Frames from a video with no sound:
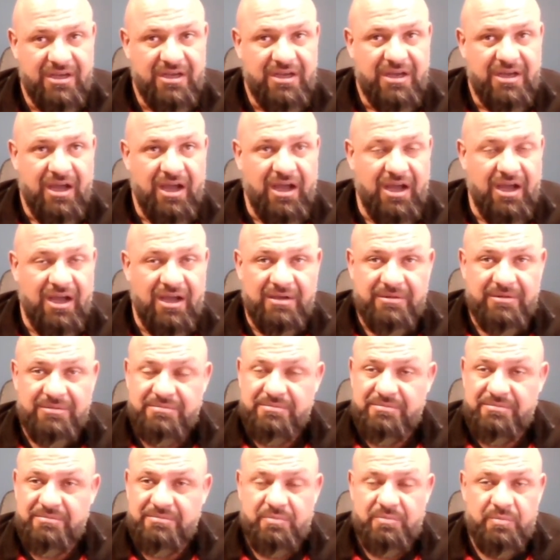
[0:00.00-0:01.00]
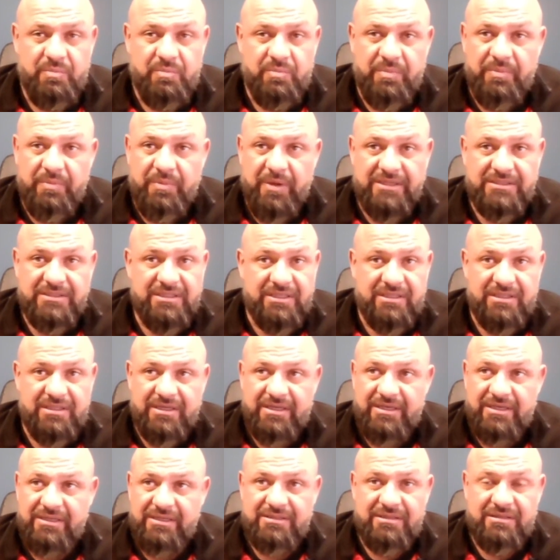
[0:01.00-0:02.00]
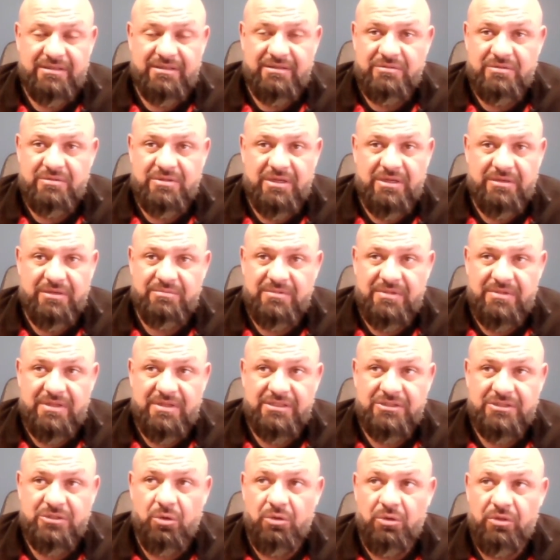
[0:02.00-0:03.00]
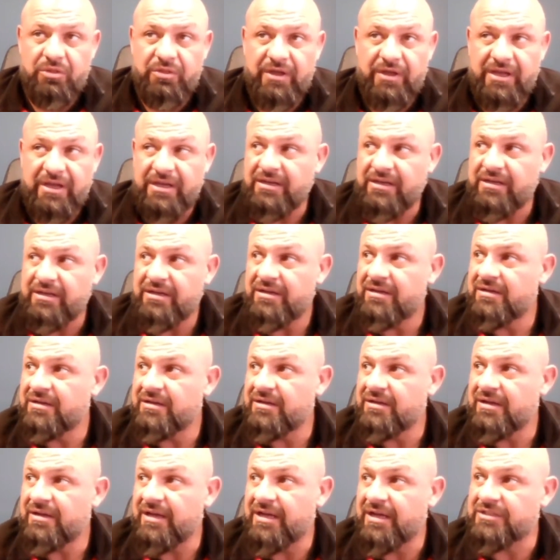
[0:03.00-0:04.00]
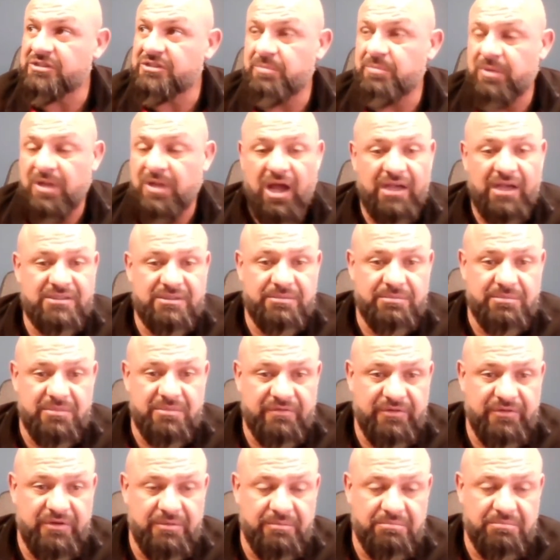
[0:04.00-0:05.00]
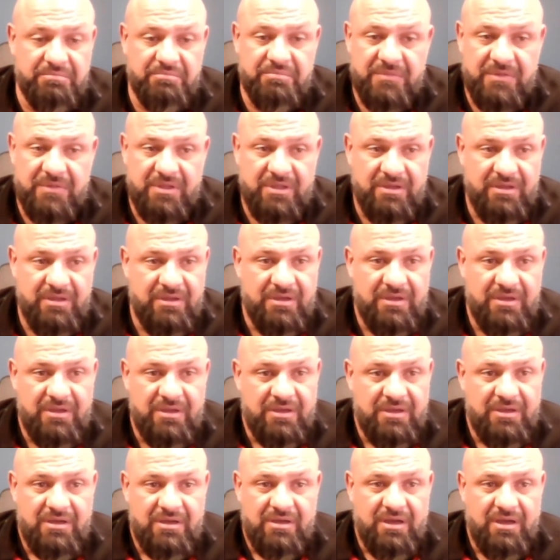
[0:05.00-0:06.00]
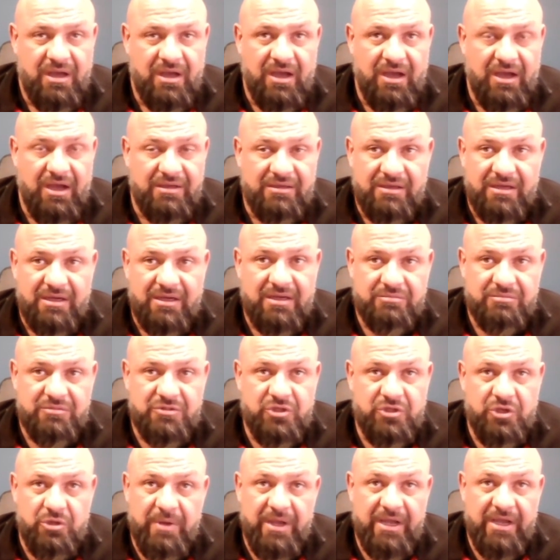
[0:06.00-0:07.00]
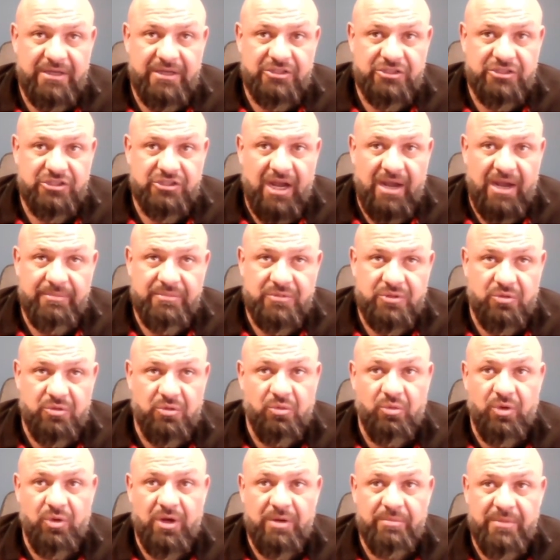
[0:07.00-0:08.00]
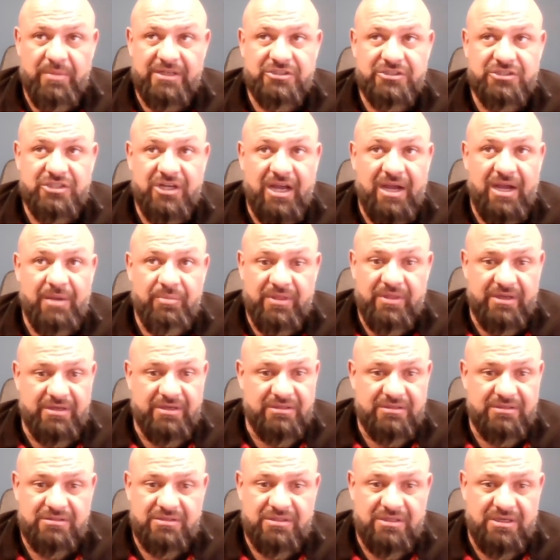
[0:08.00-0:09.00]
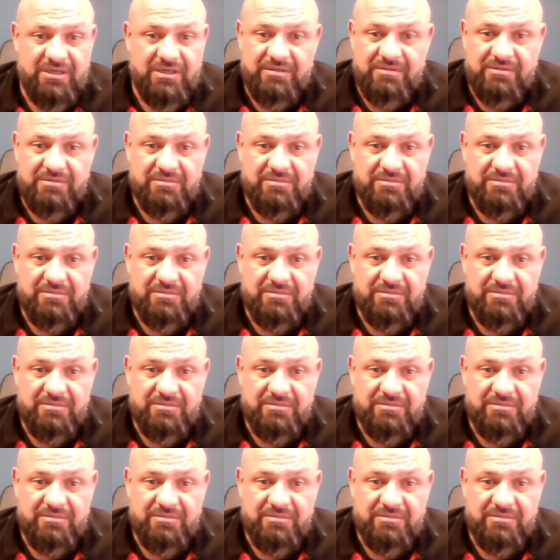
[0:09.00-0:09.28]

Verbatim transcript: Uh, basically, the this whole thing has just blossomed from Uh, a two-man shop to a one-man shop, then to